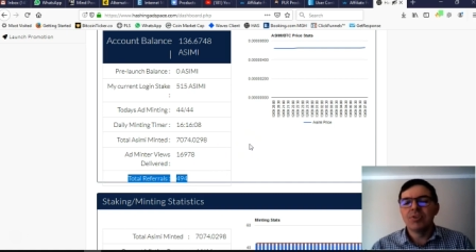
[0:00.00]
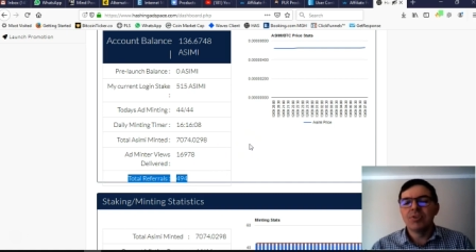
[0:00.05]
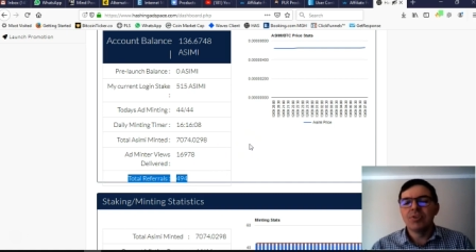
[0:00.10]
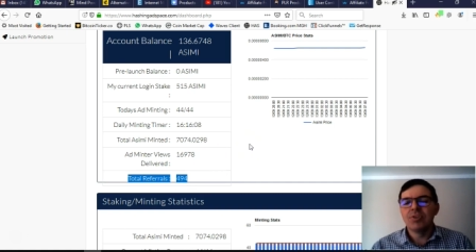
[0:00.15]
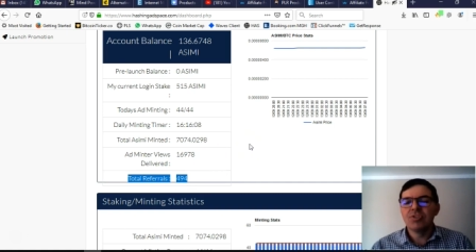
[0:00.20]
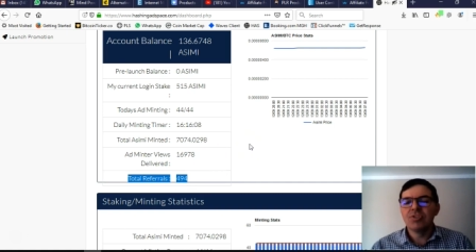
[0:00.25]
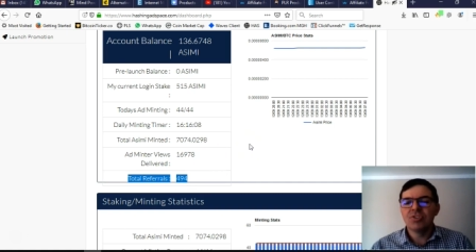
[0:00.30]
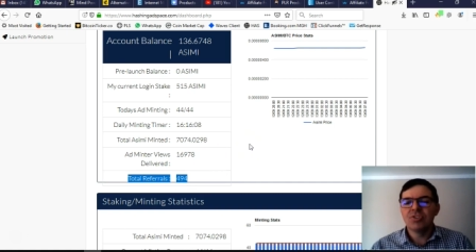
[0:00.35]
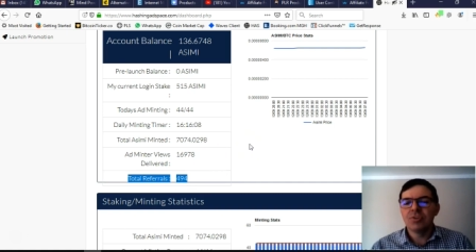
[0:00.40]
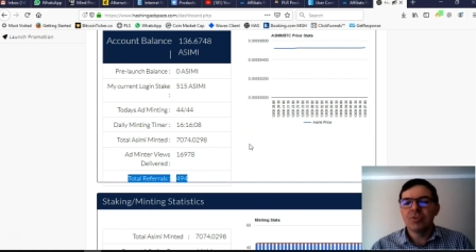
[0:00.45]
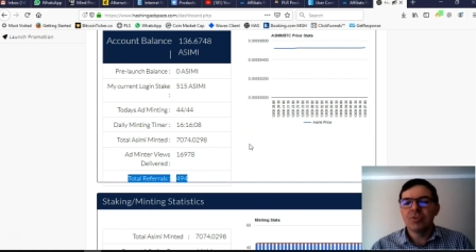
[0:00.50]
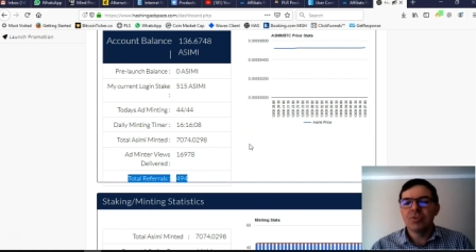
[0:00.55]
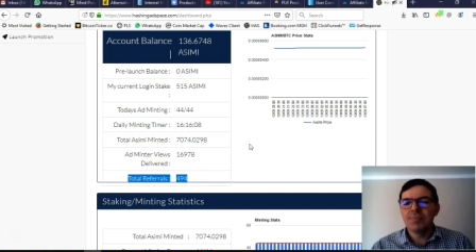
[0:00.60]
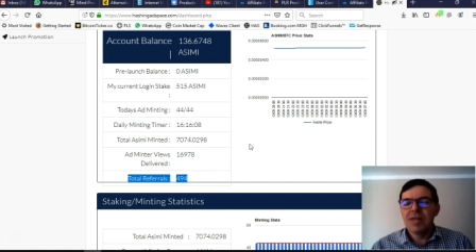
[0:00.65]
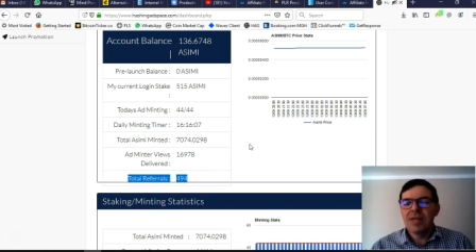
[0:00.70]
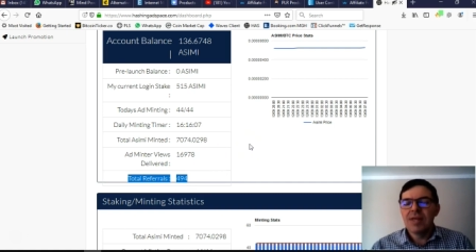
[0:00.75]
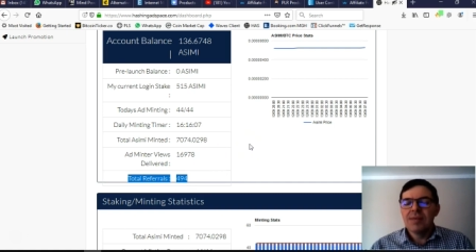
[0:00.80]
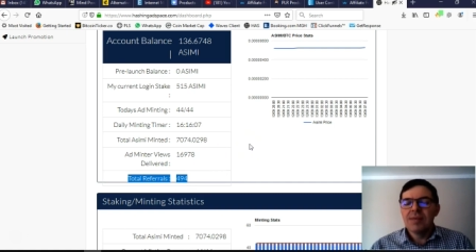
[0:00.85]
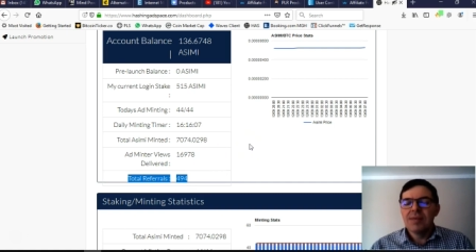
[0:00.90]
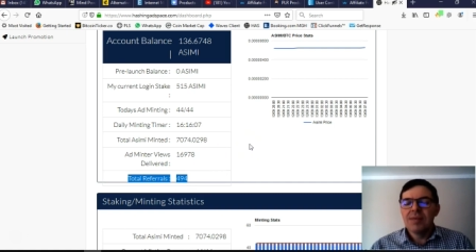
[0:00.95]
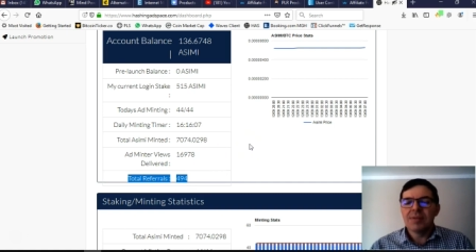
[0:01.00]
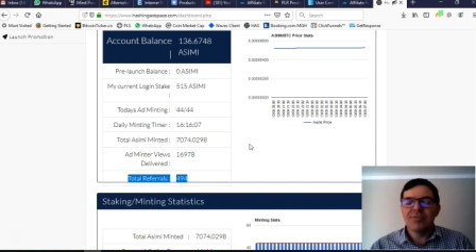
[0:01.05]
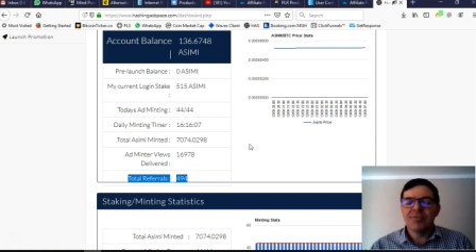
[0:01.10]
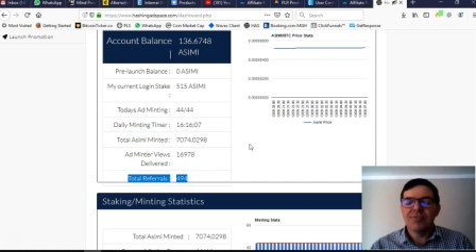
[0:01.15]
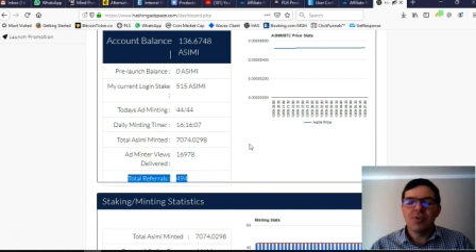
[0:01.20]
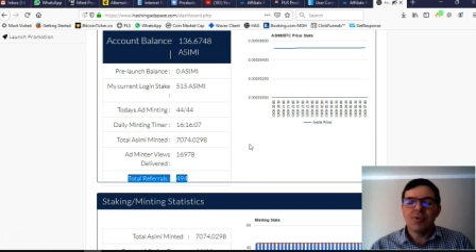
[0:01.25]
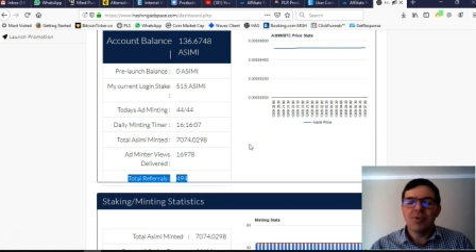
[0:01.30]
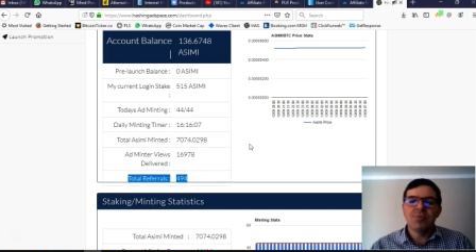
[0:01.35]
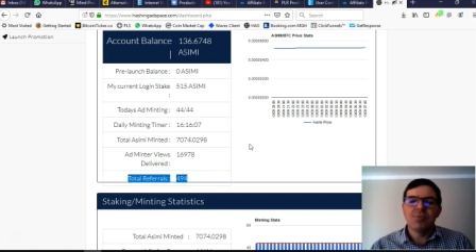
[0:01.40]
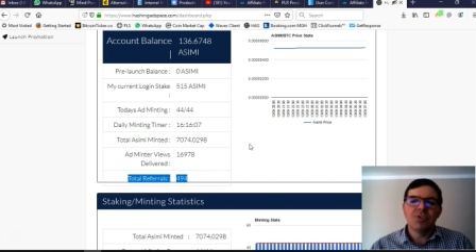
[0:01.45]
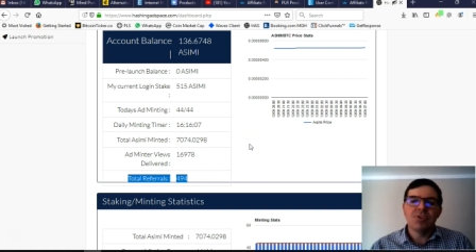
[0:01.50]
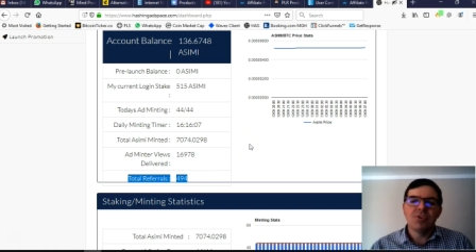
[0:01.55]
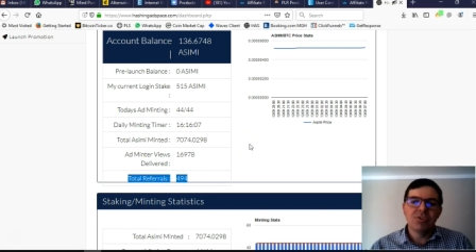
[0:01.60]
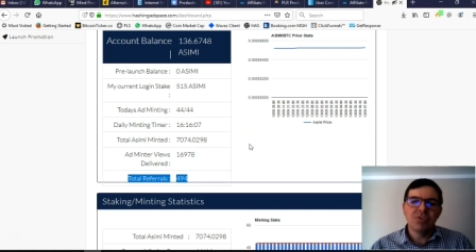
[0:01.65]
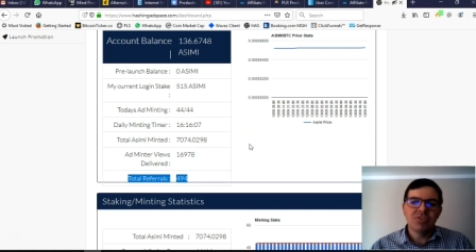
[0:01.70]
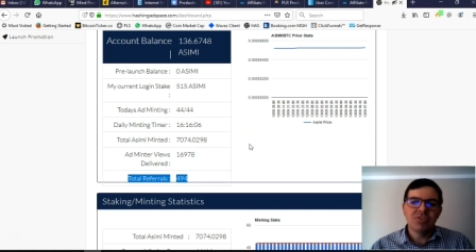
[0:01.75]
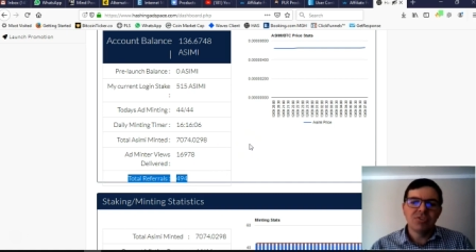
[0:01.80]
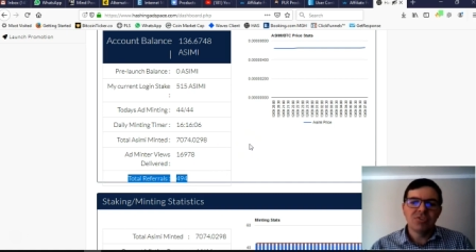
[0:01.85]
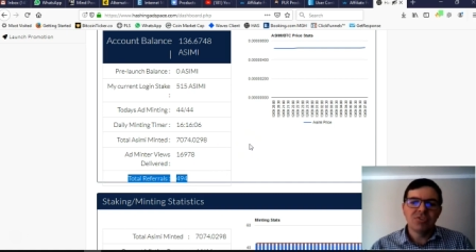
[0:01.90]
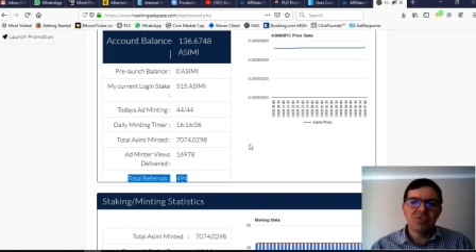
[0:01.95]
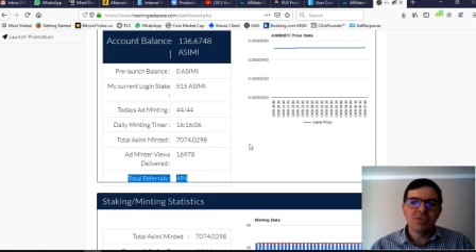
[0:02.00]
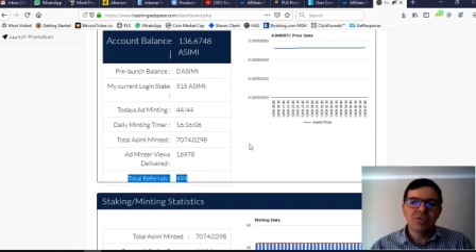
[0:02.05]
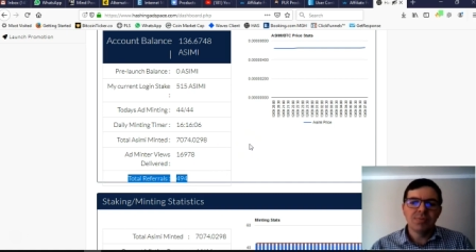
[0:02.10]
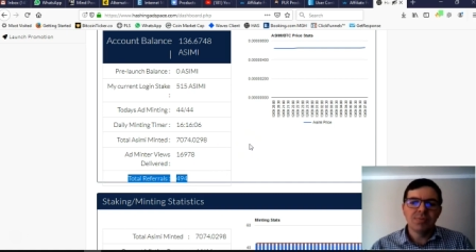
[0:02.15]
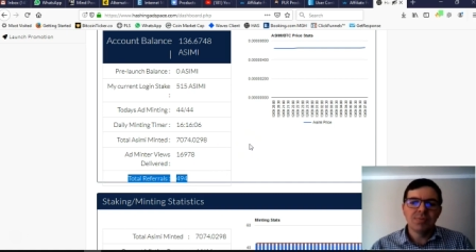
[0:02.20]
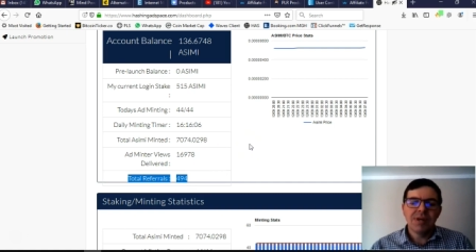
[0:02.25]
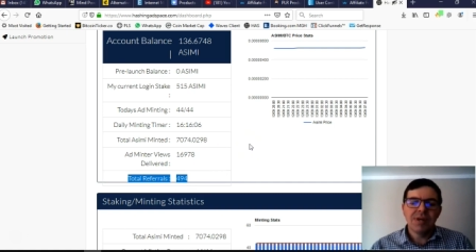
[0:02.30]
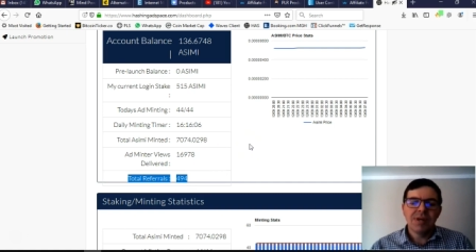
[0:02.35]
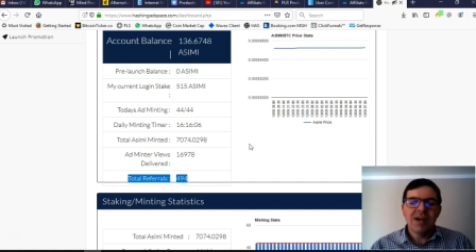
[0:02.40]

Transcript: YouTube, but from YouTube,